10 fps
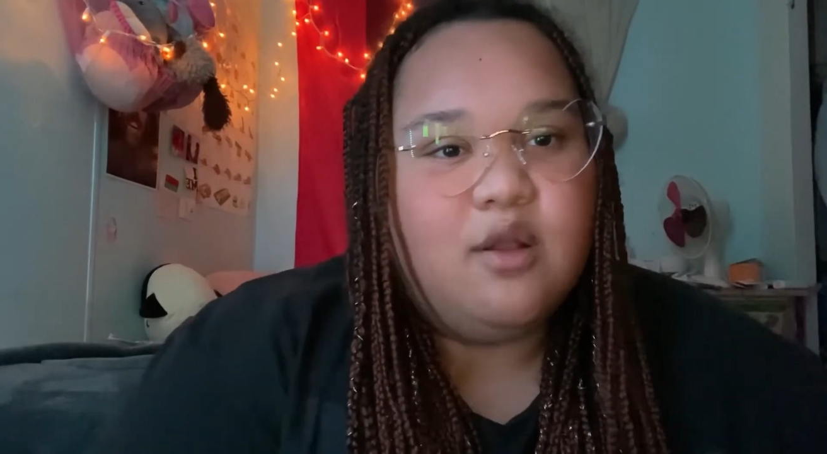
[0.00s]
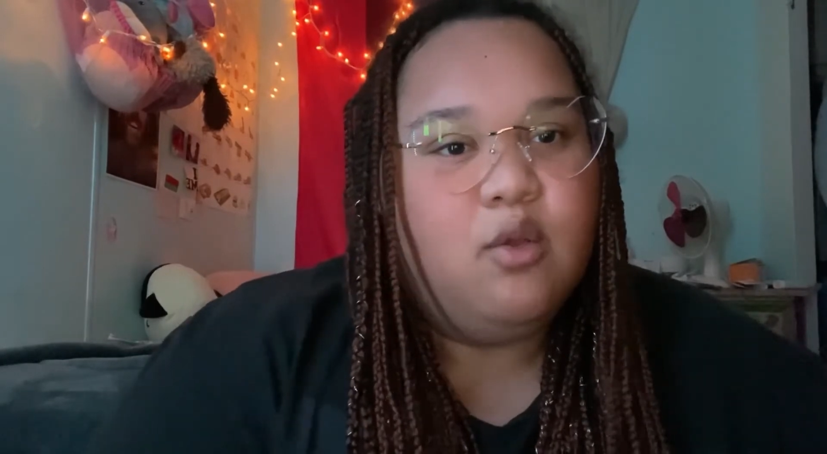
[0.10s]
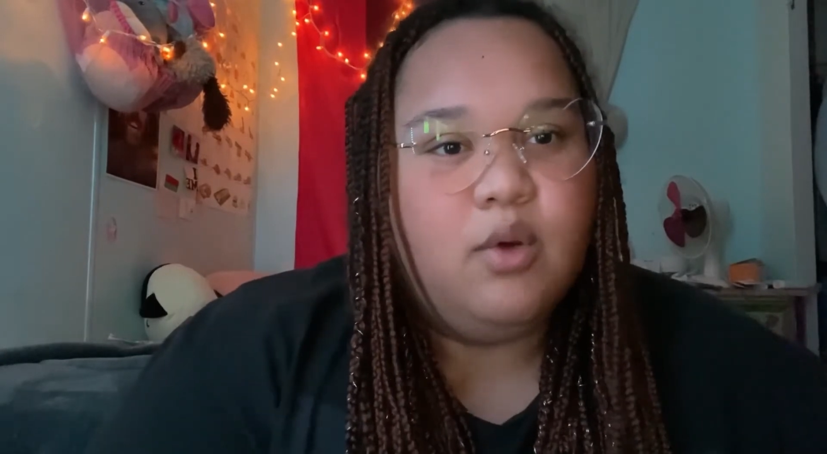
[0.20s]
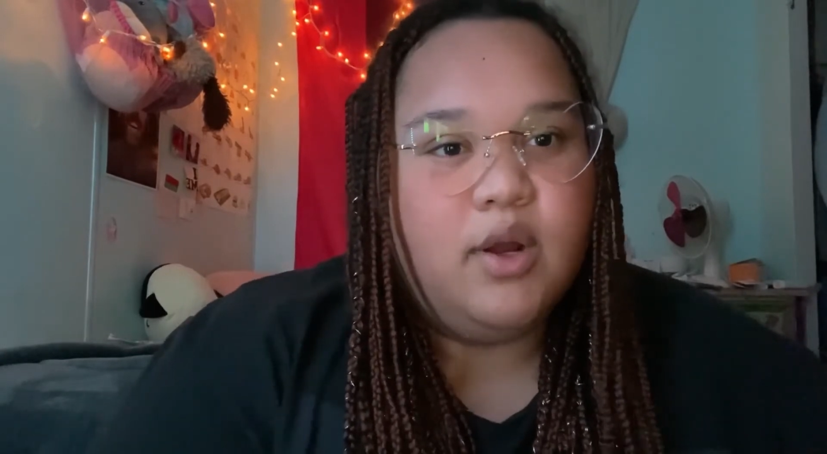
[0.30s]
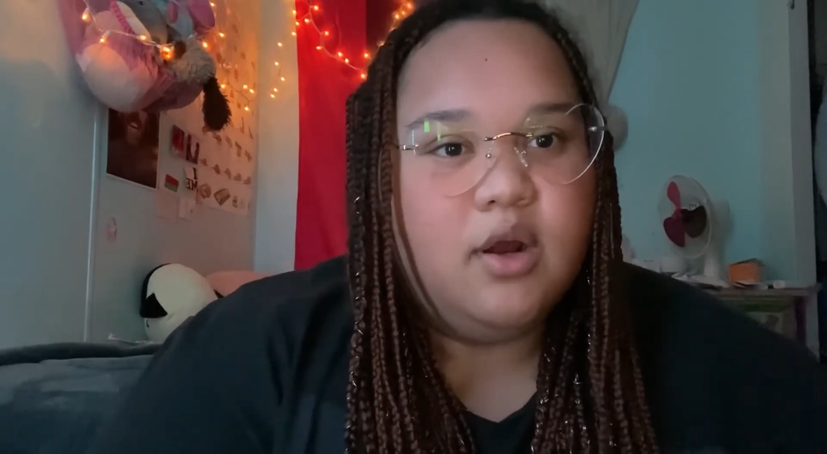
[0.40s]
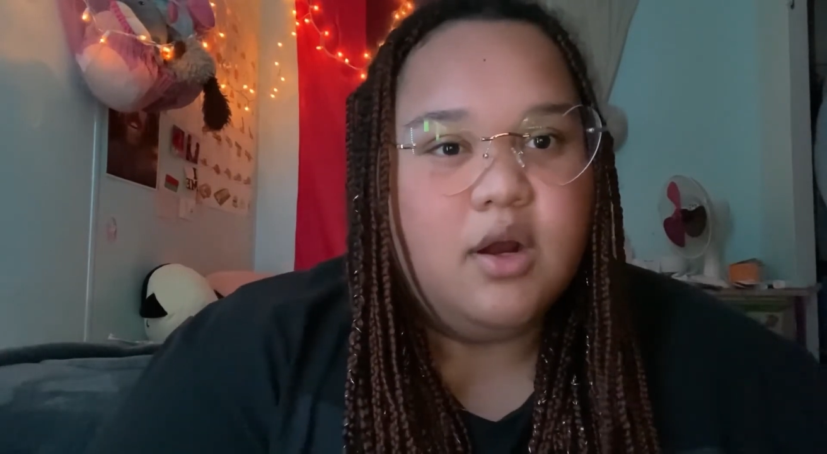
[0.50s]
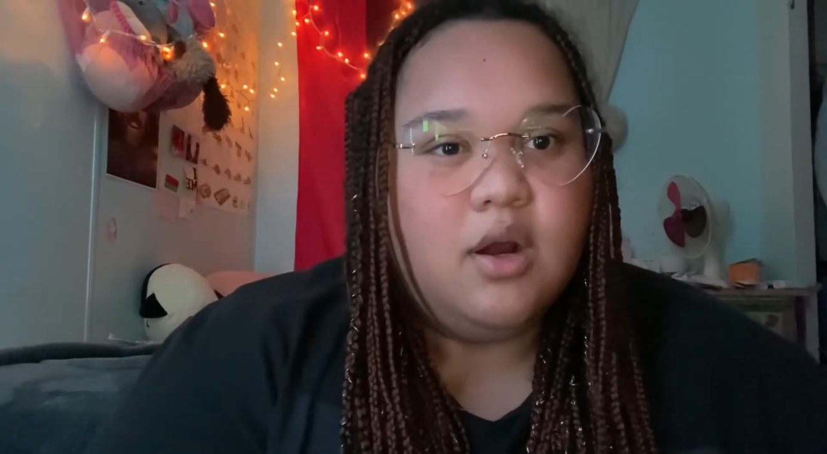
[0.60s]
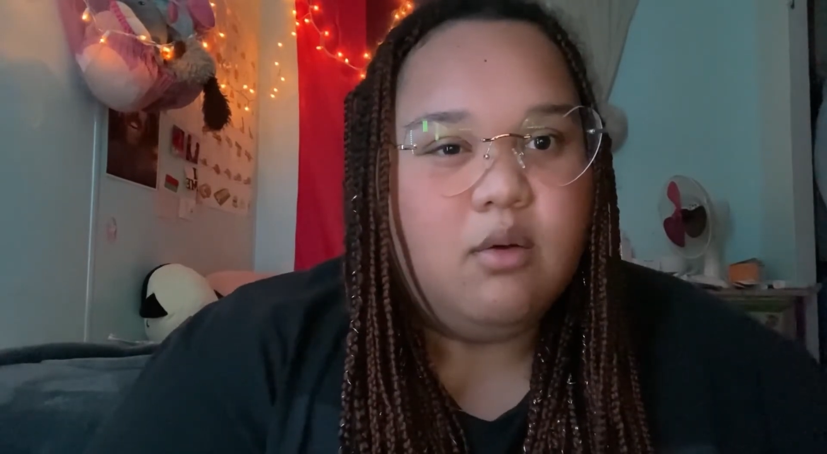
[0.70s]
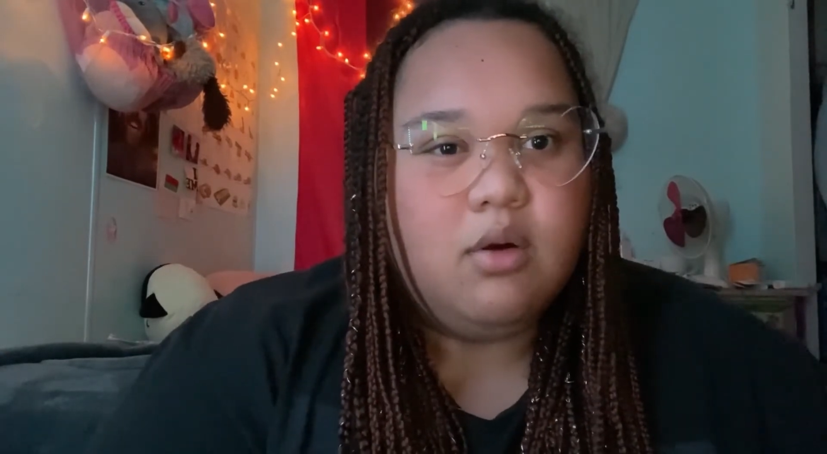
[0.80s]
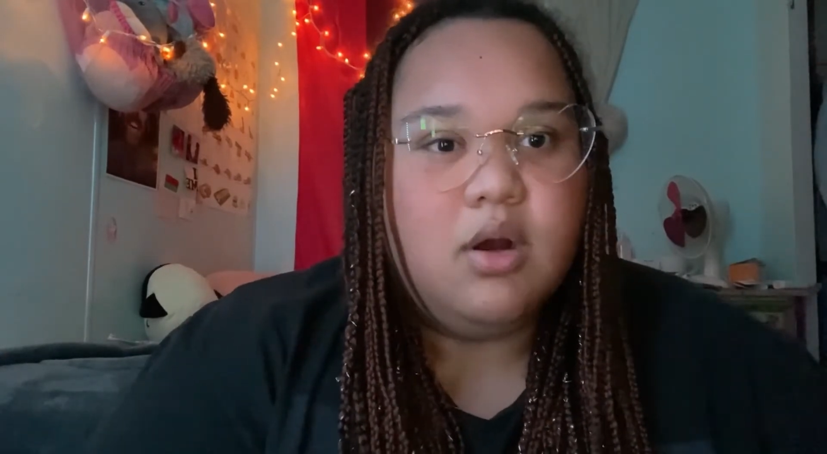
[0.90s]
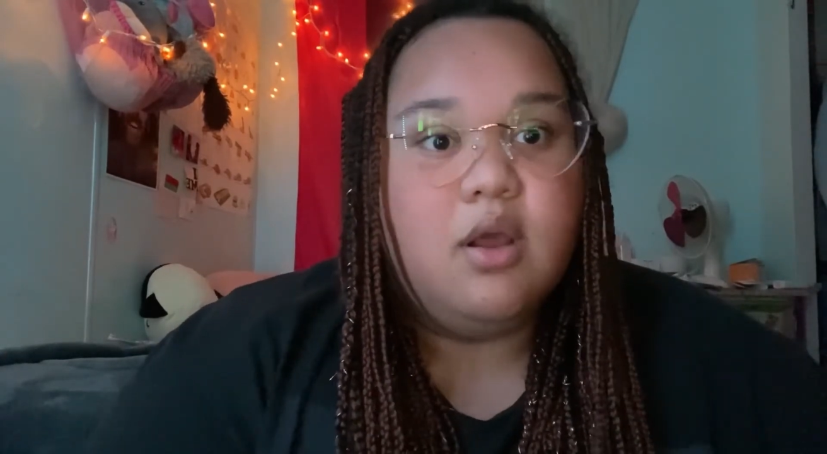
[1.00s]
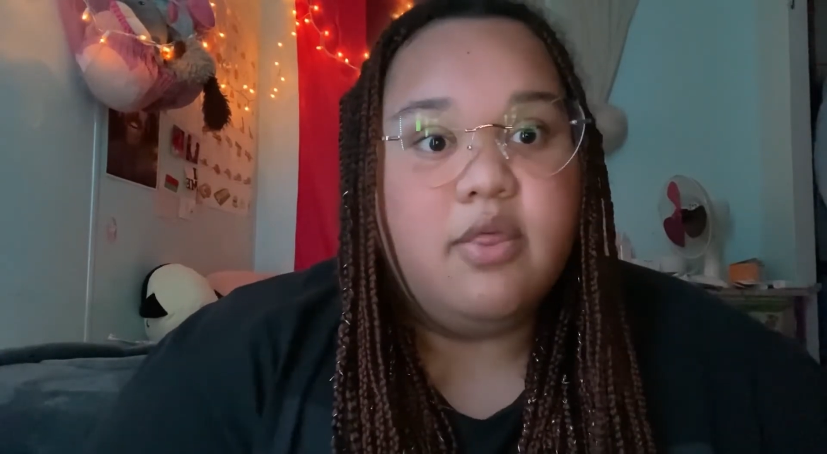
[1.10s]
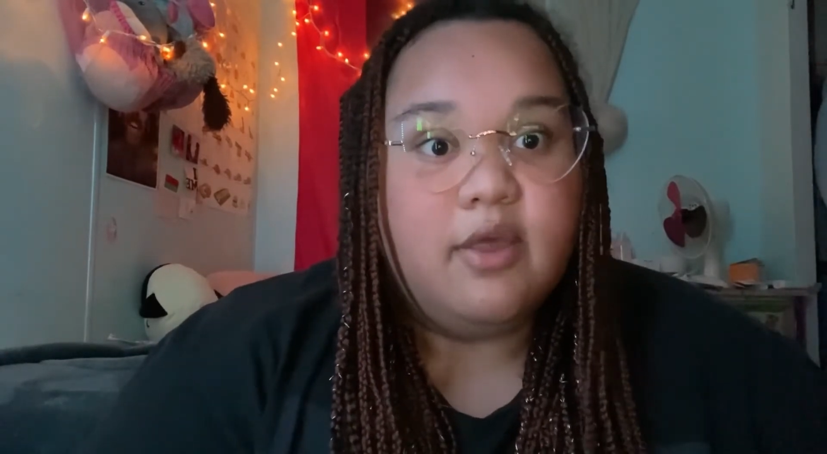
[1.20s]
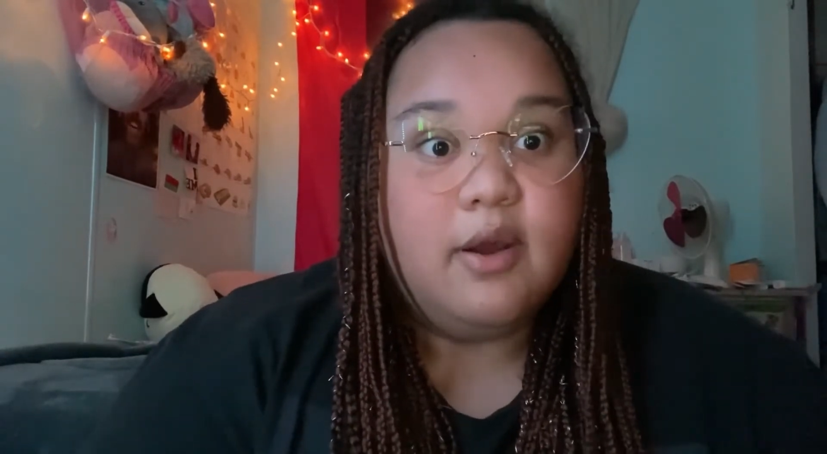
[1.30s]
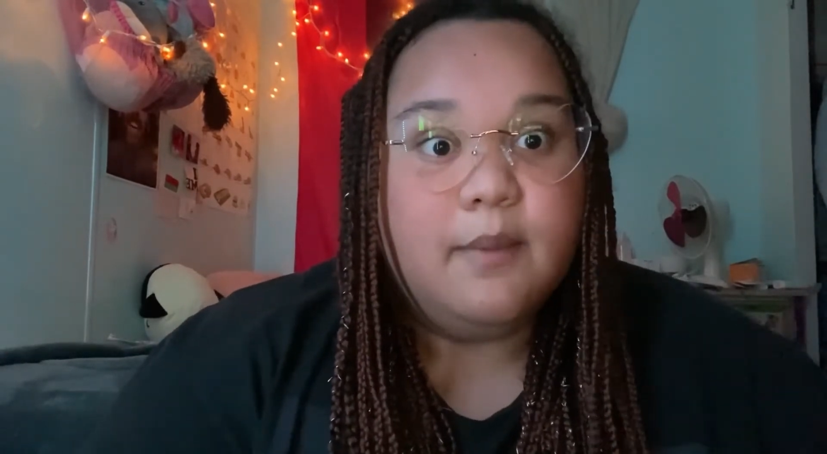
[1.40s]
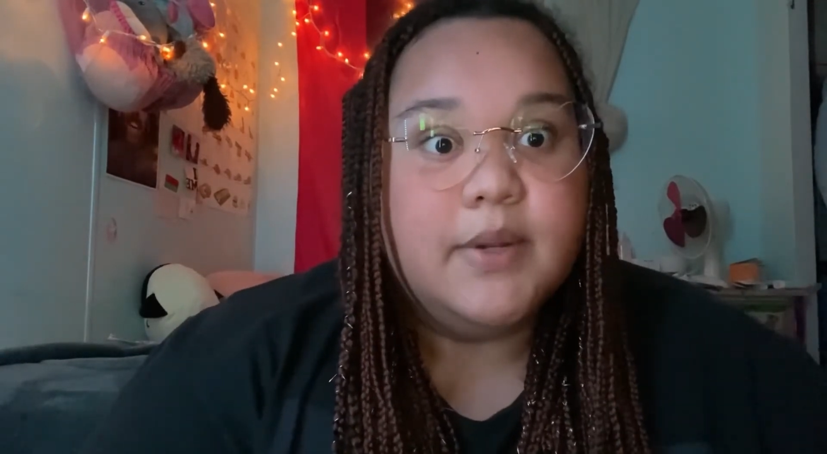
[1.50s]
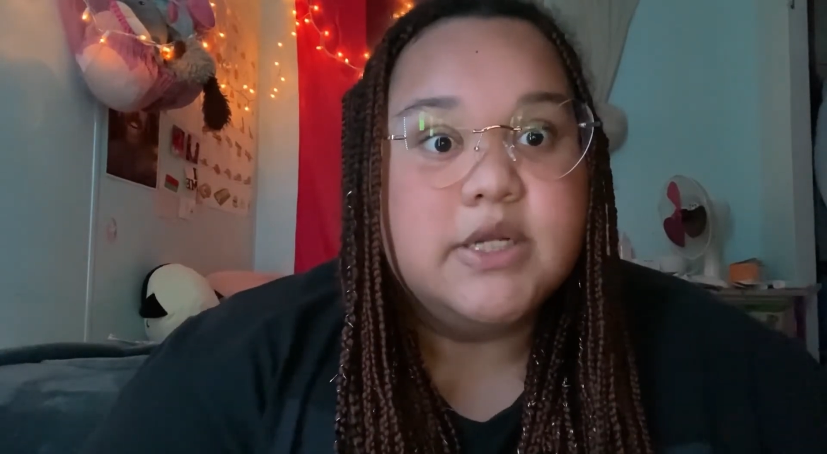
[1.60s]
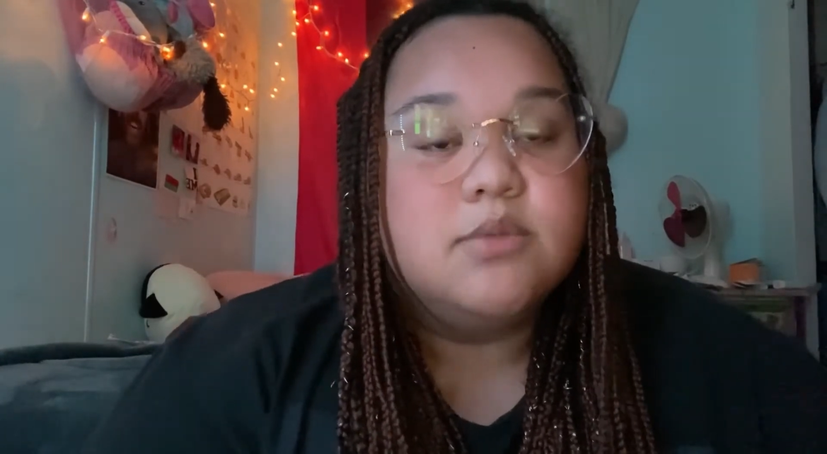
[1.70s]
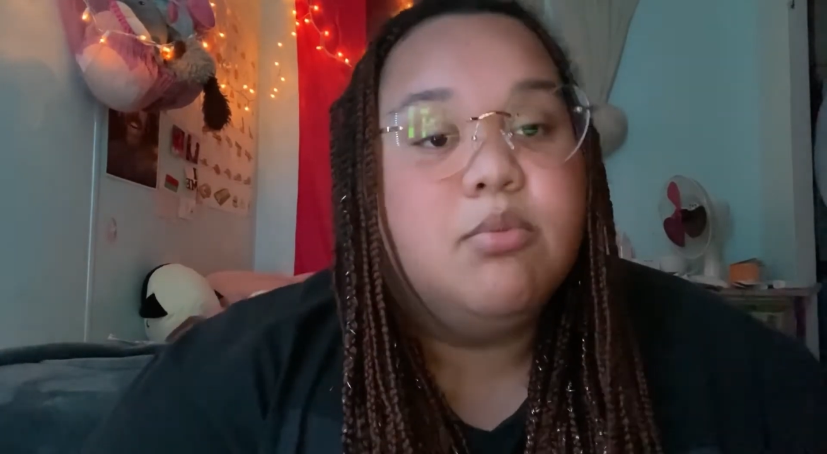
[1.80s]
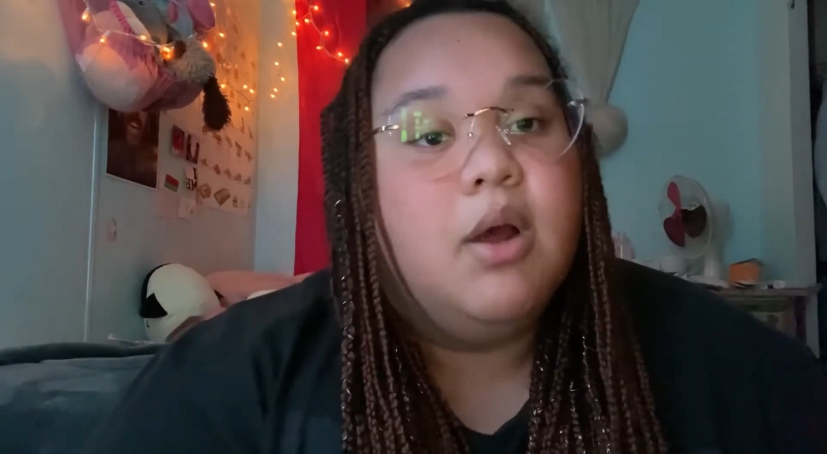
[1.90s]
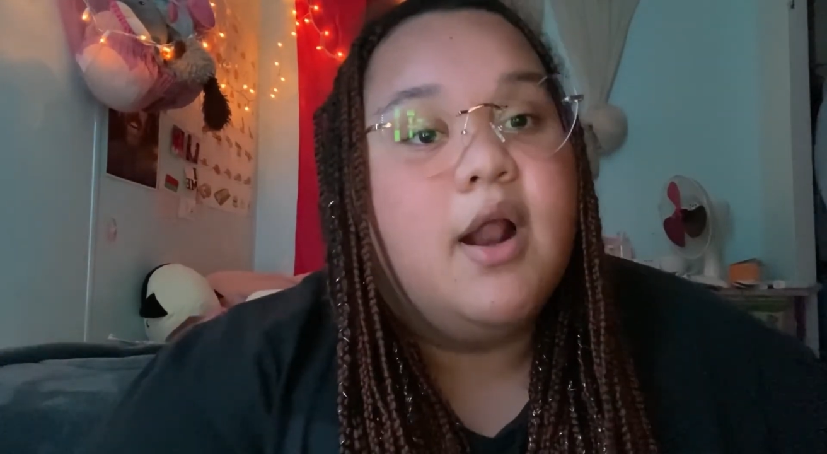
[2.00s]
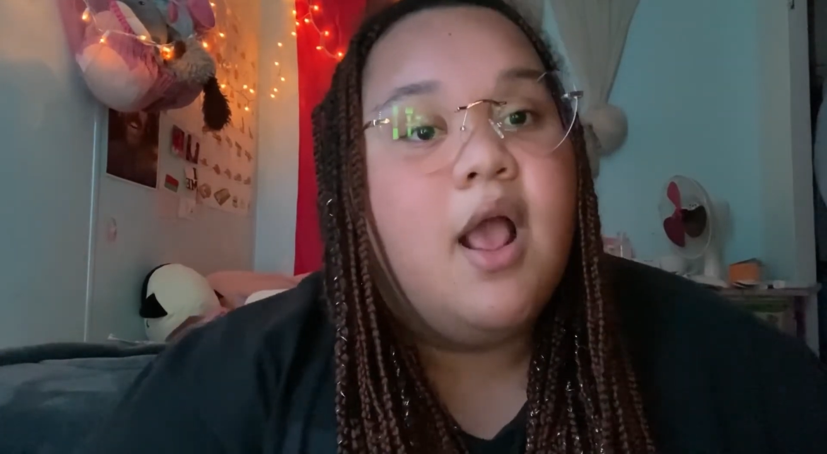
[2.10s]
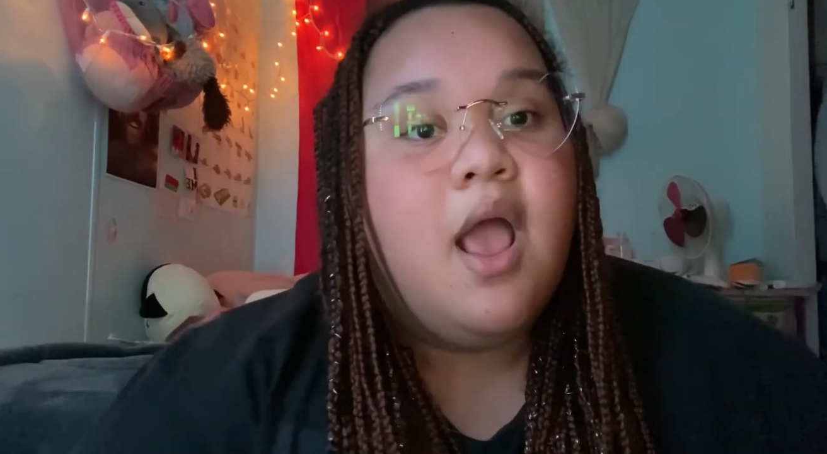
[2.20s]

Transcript: lawyer or a therapist, but